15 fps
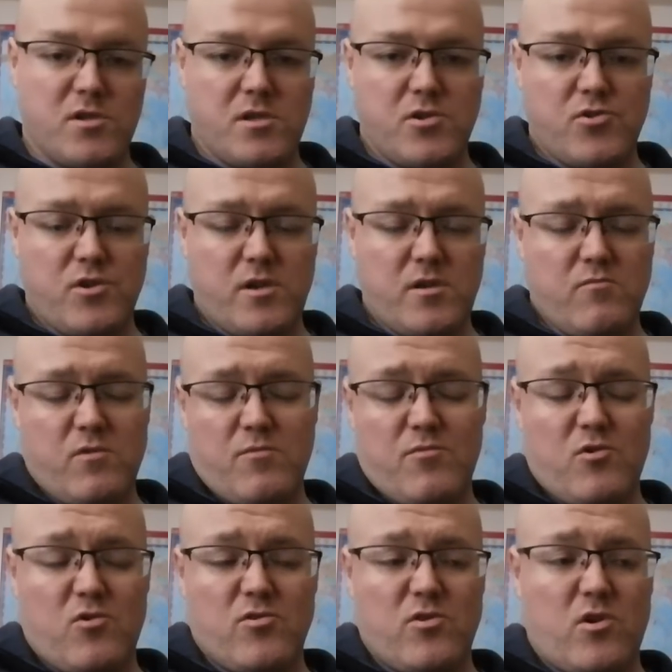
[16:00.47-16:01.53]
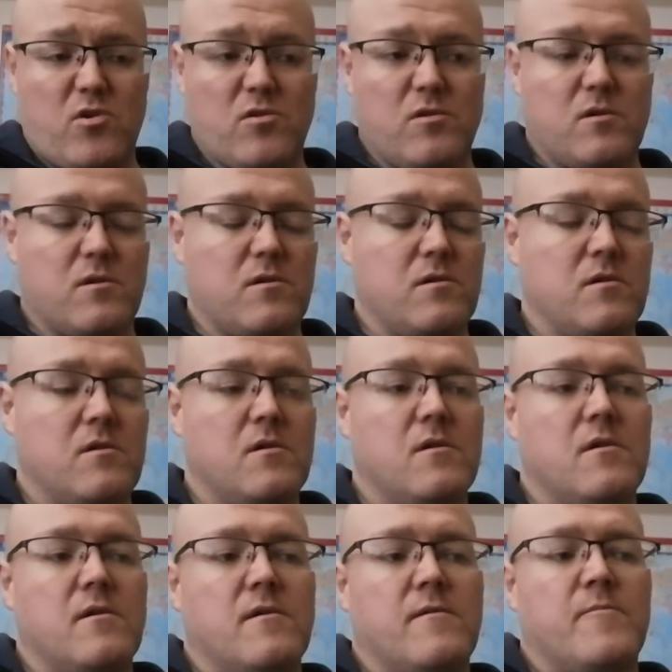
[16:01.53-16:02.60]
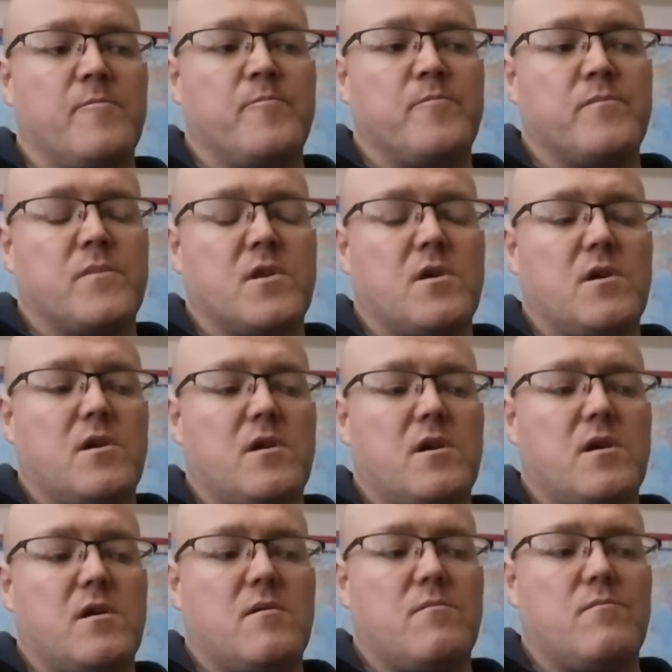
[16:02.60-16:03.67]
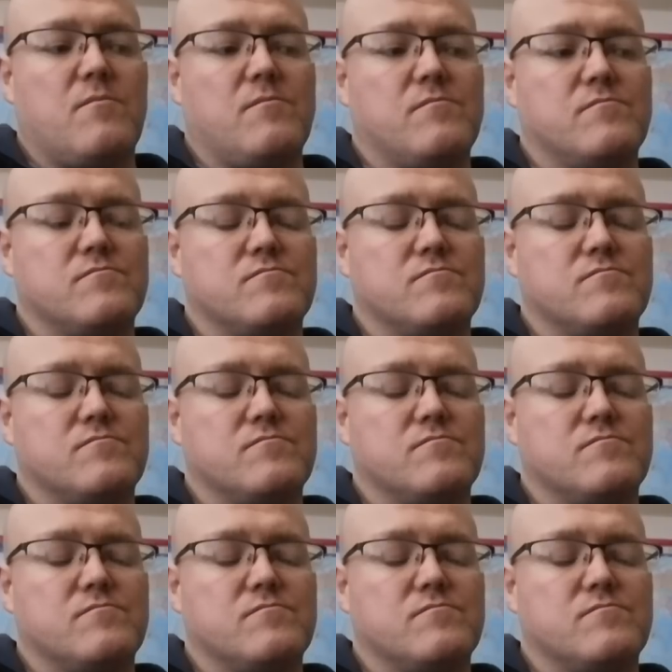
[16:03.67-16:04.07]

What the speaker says: us, right? We were all drunk, and